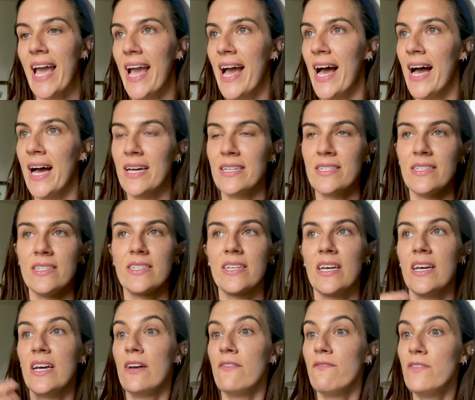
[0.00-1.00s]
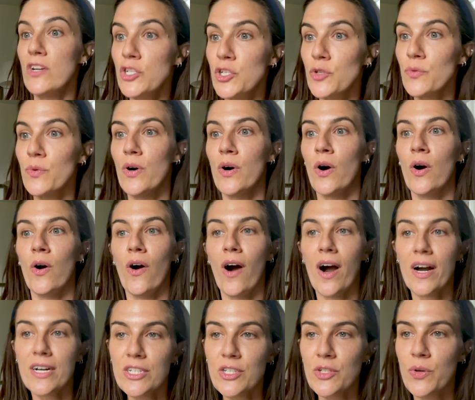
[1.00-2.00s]
and visual,
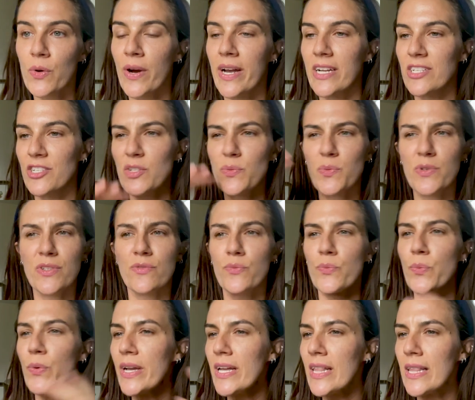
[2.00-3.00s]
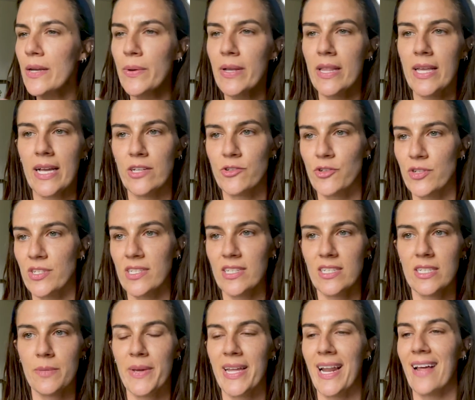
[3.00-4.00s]
auditory, just was really, really
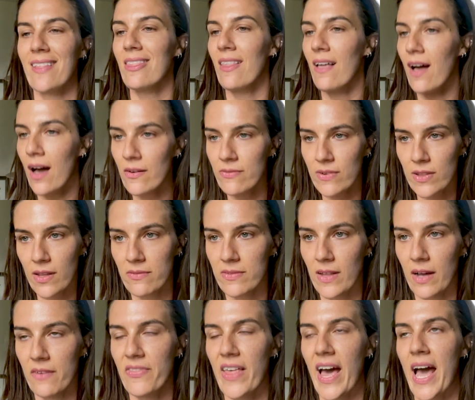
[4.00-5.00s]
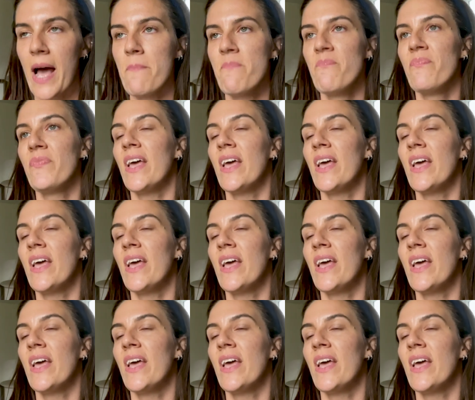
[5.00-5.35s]
interesting to me. And I loved that.